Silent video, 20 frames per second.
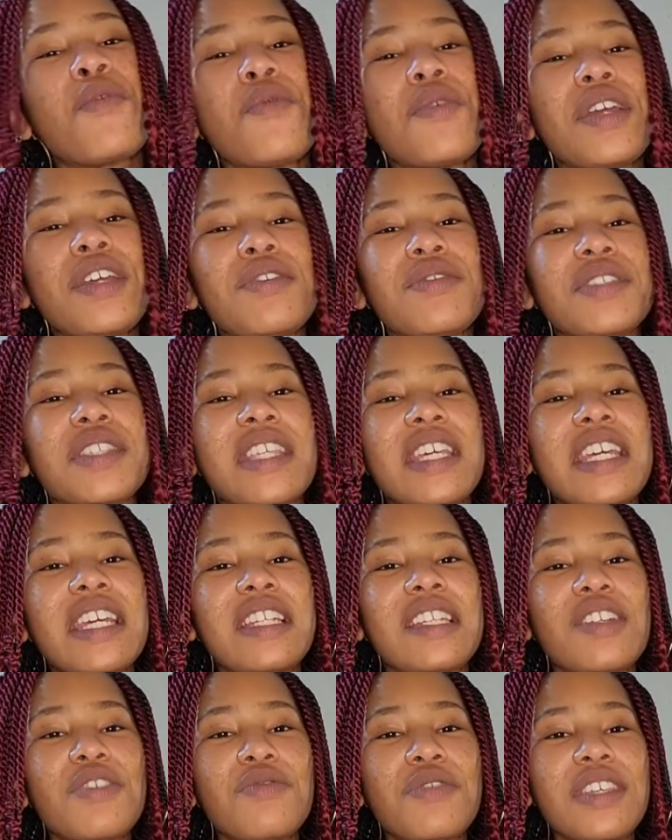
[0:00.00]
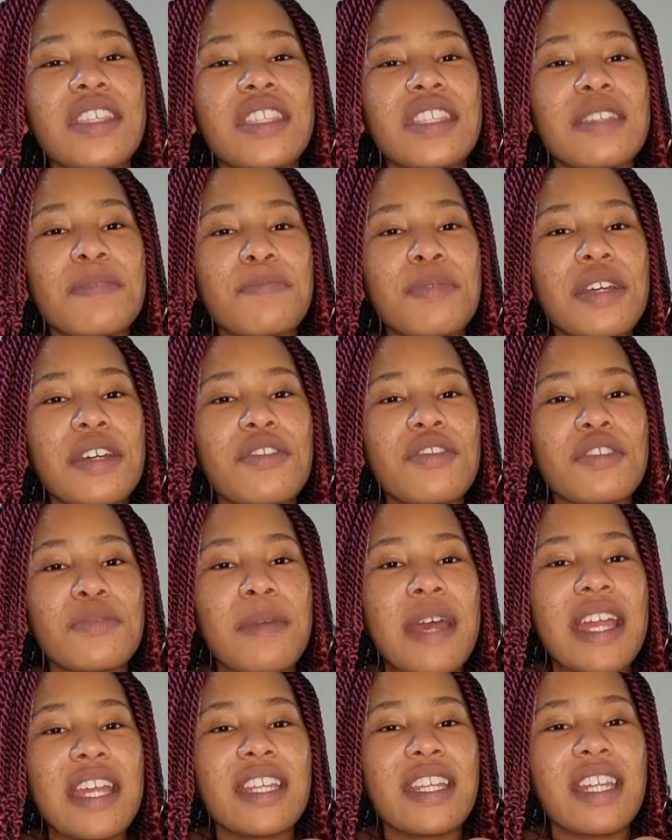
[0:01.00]
when we used to eat Lucas and pickles
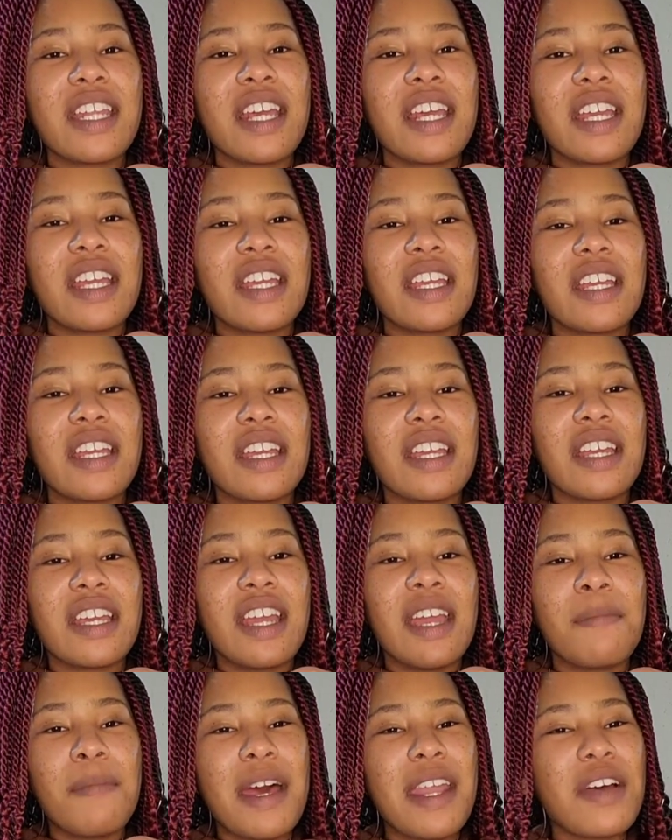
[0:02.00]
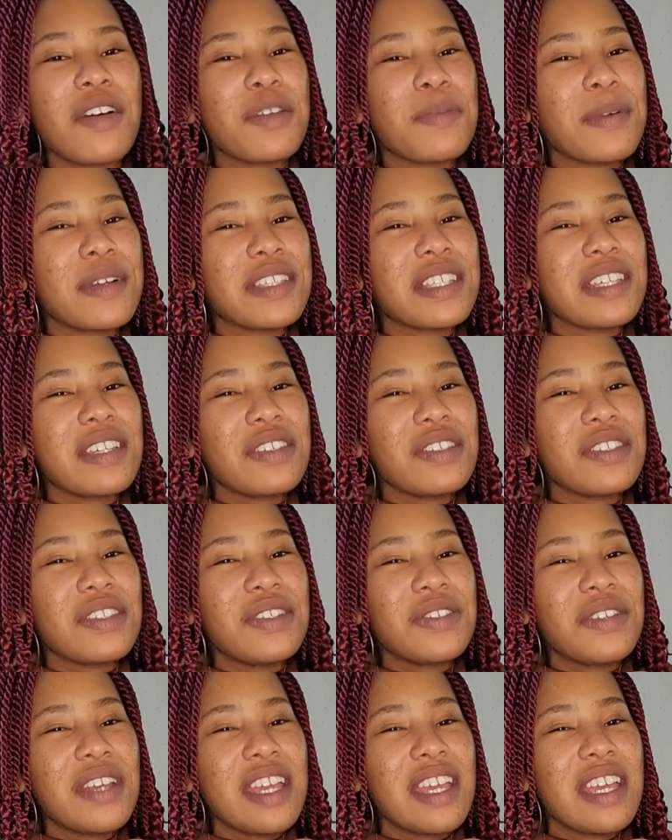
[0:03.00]
back in the day? Am I the only person that used to
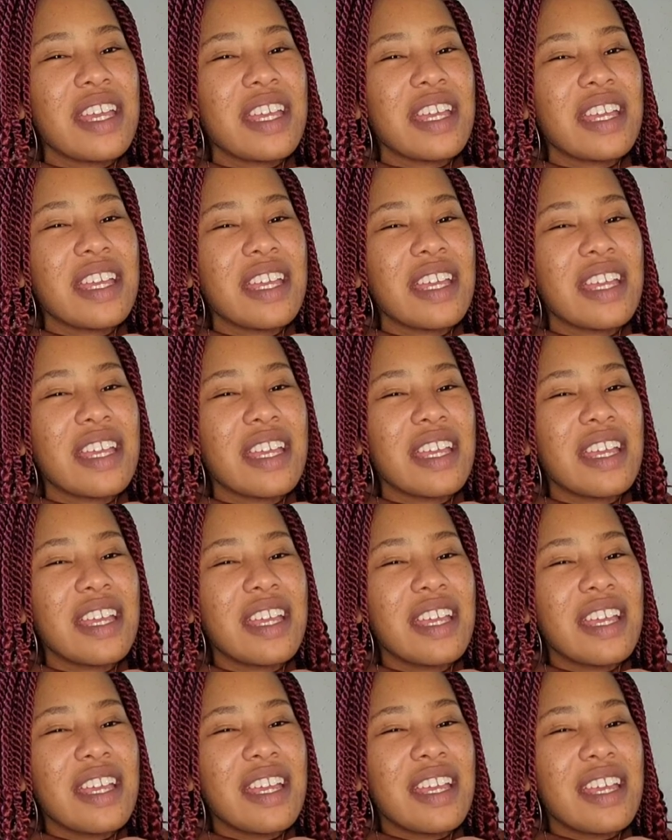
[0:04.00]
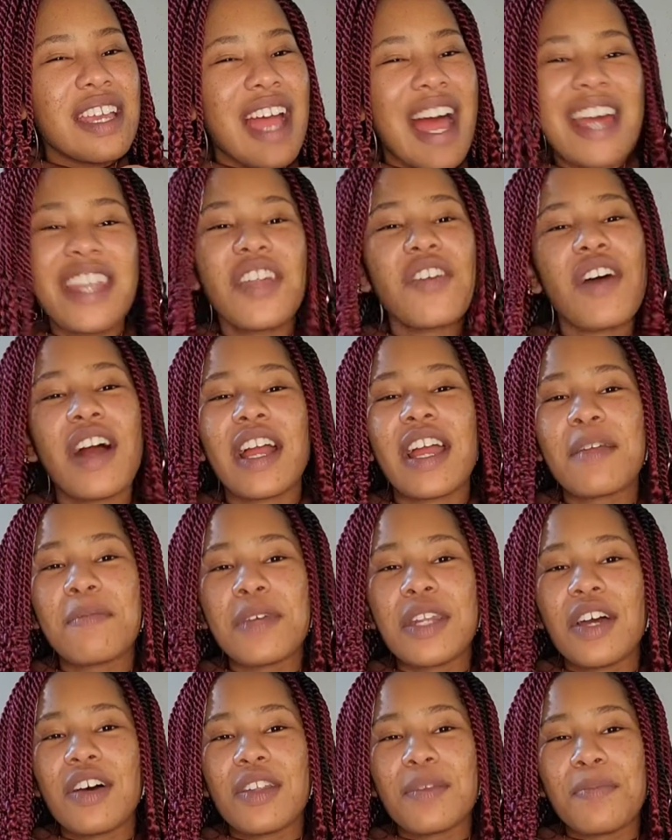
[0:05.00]
do that? I know I can't be
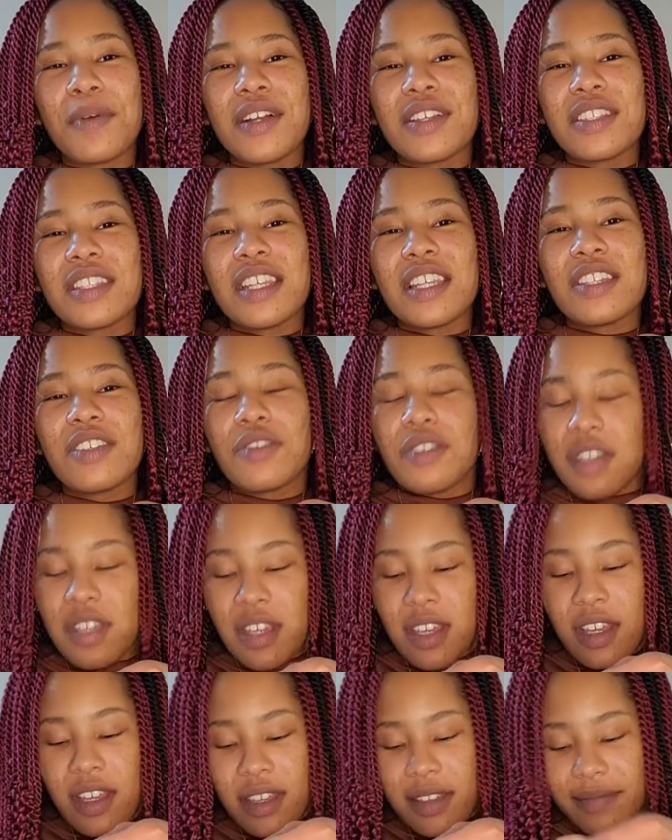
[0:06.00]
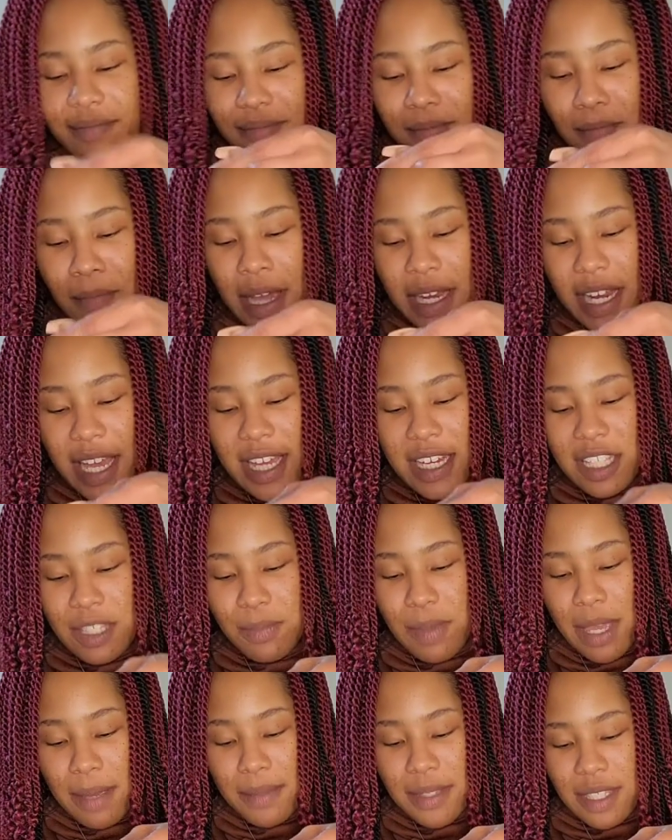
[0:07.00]
the only person that do. My nineties
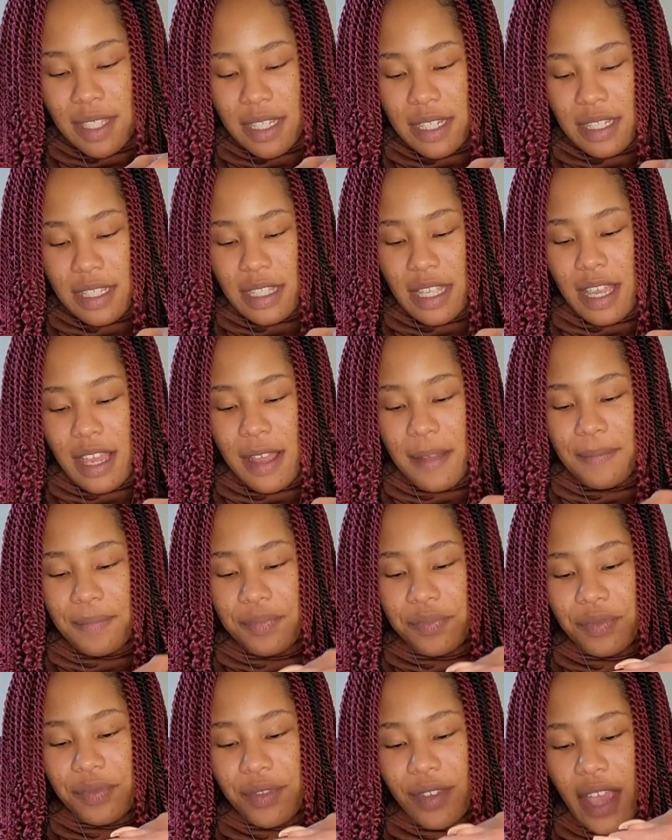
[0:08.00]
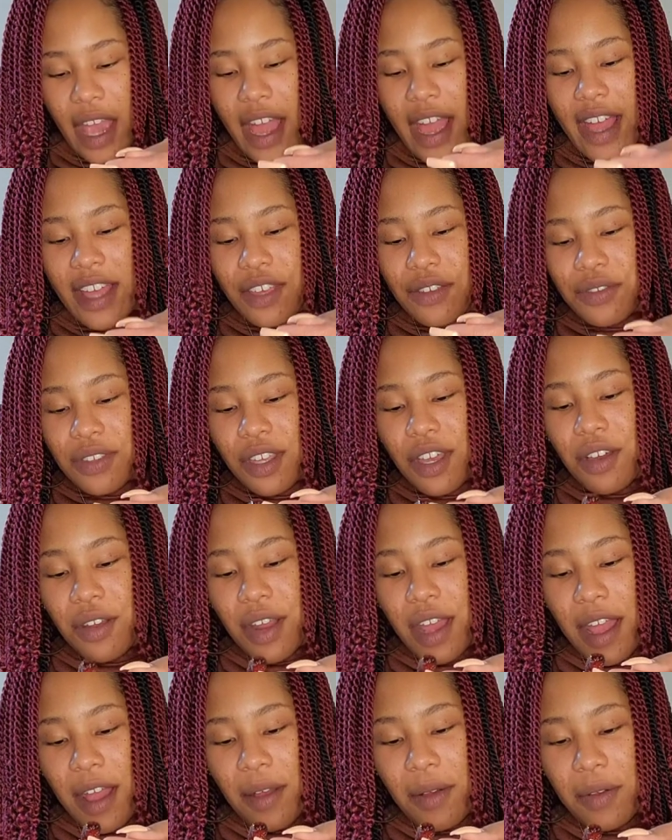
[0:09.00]
babies understand how I used to go
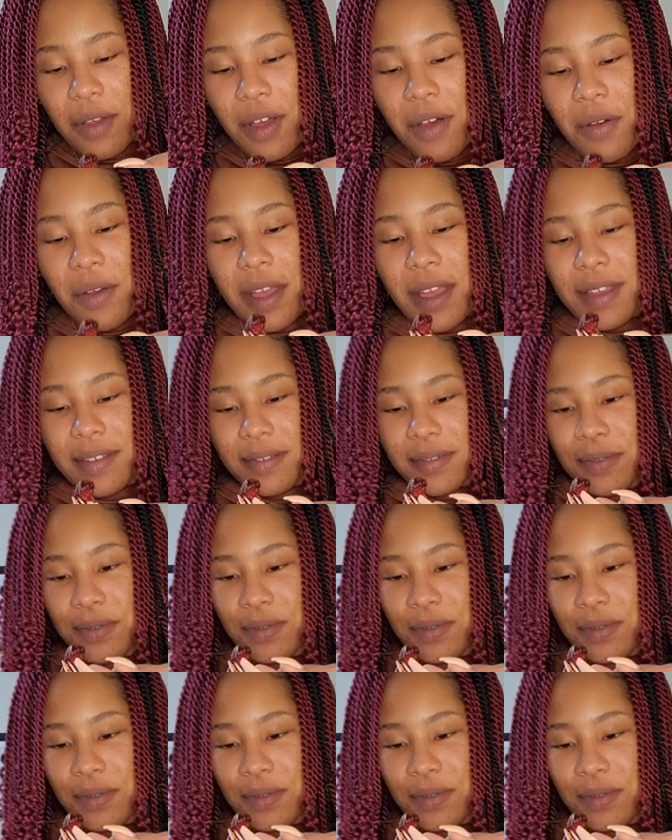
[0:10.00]
down. Okay.